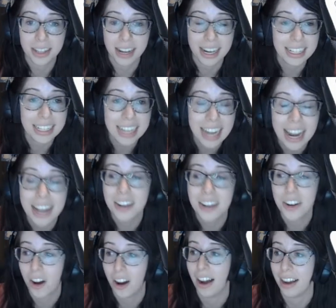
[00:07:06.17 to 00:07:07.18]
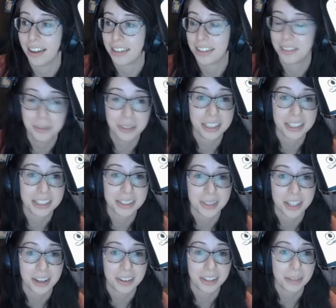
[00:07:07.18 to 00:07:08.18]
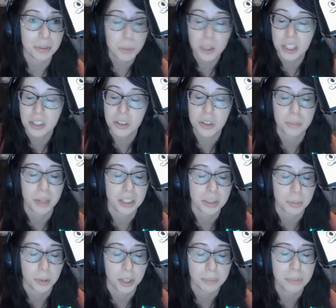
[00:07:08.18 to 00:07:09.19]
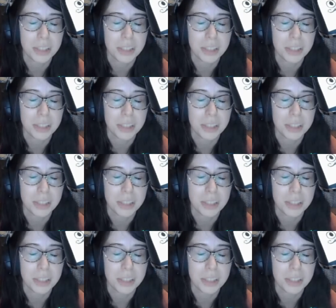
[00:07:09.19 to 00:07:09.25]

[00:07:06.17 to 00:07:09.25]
I cannot win this without lamps. Please do mud sport.